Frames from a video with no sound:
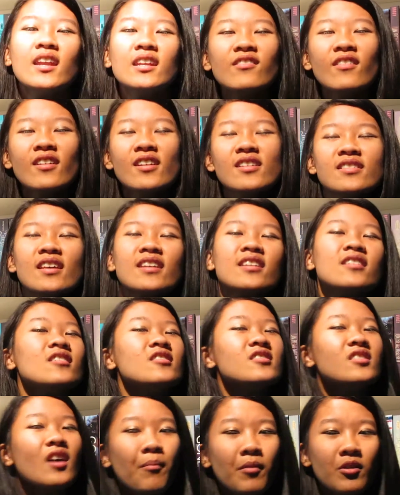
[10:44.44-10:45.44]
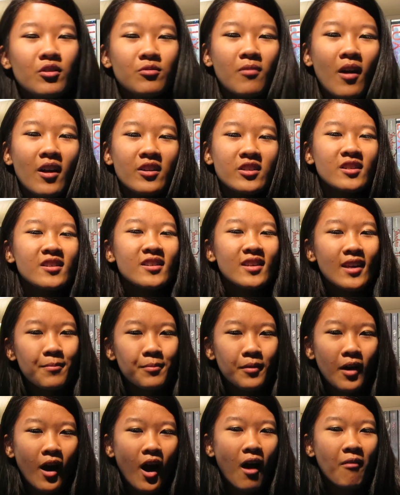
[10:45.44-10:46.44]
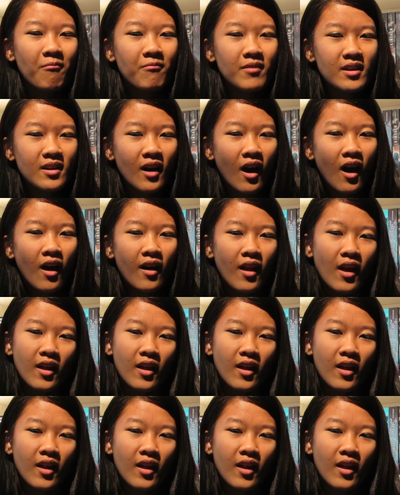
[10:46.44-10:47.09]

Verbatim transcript: Anyways, thank you so much for watching. Keep calm, read on,